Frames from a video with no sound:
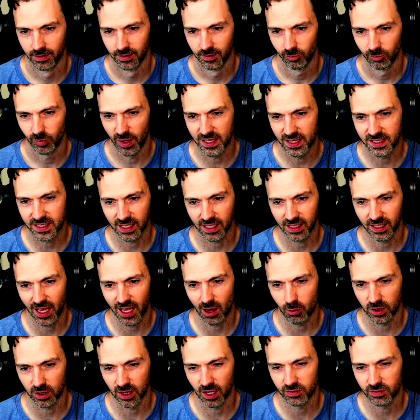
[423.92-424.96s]
basically I
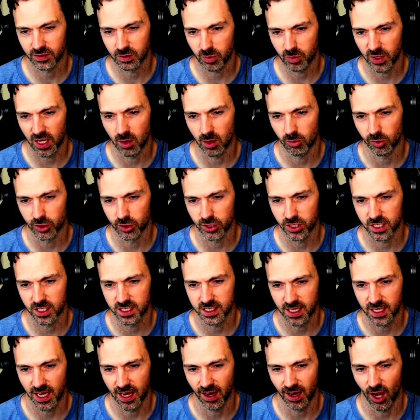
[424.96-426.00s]
would love to be able to just
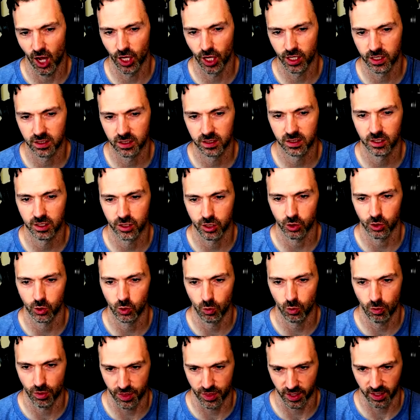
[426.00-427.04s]
say
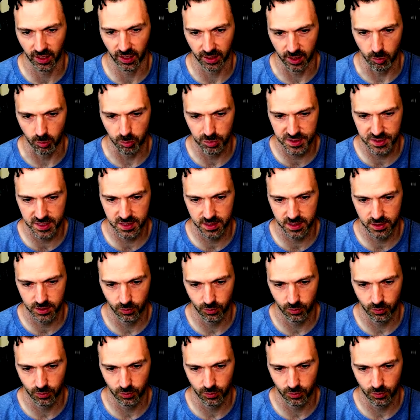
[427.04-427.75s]
undo the clips,